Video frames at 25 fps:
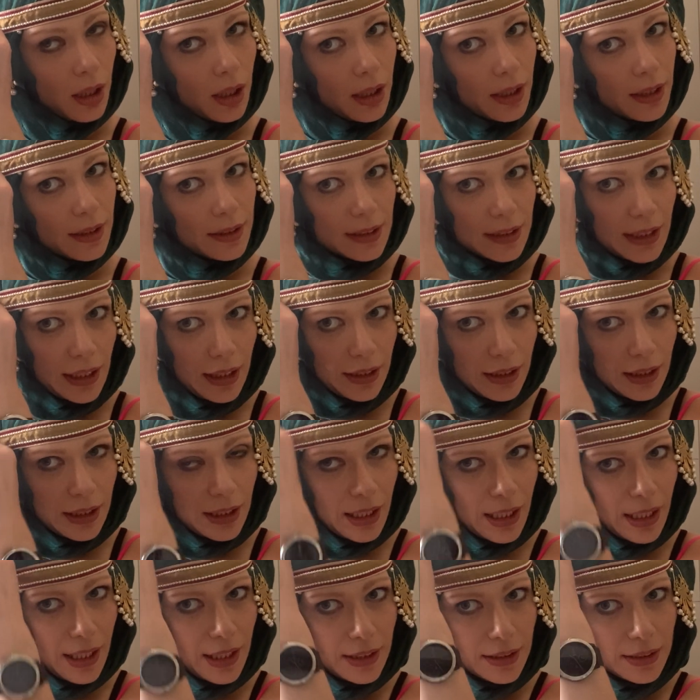is take
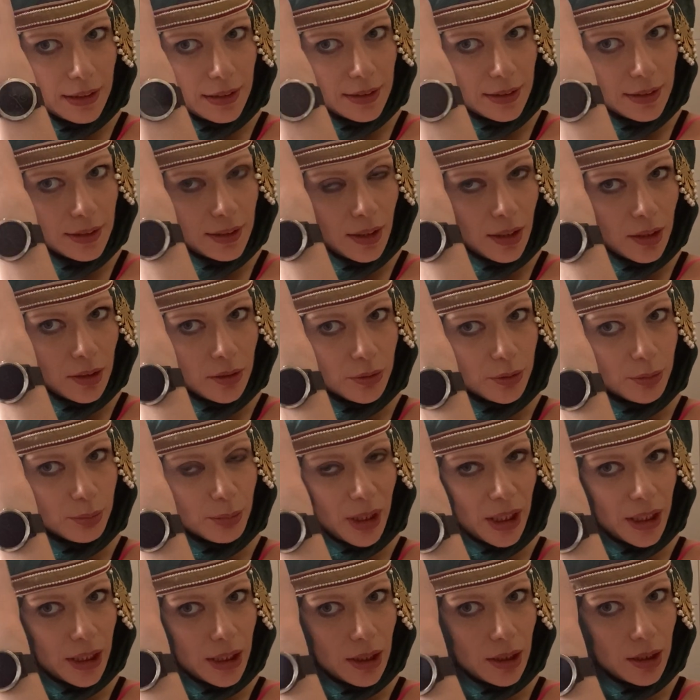the ends of
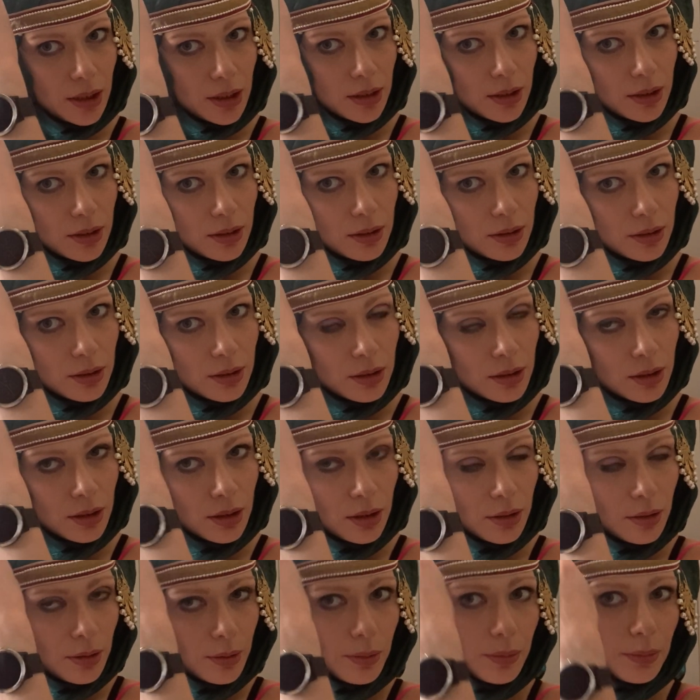my
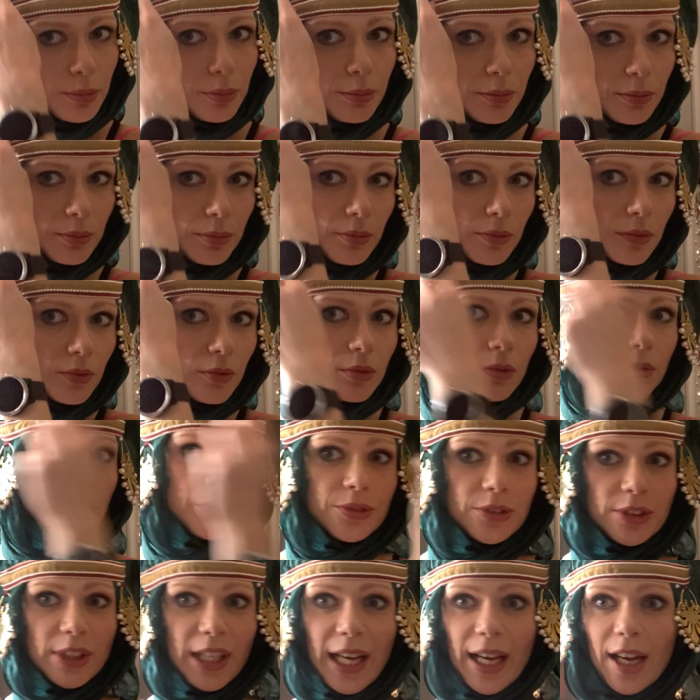
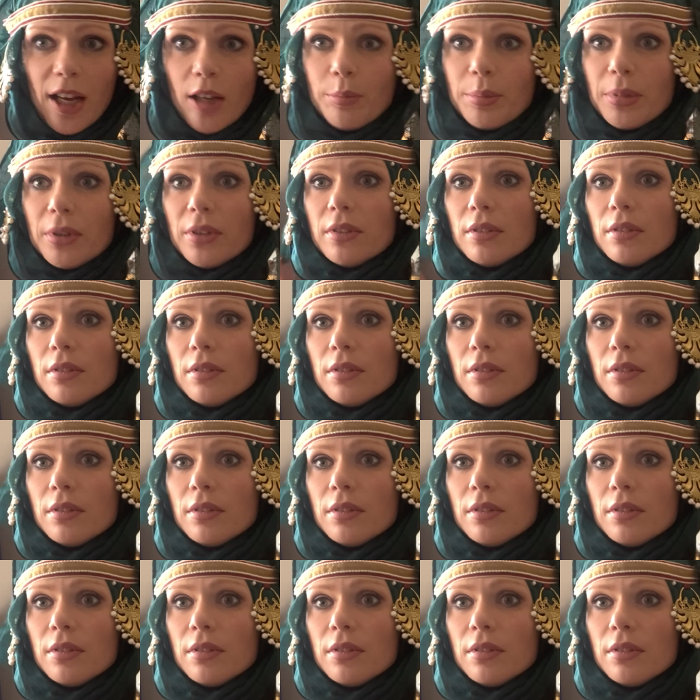flap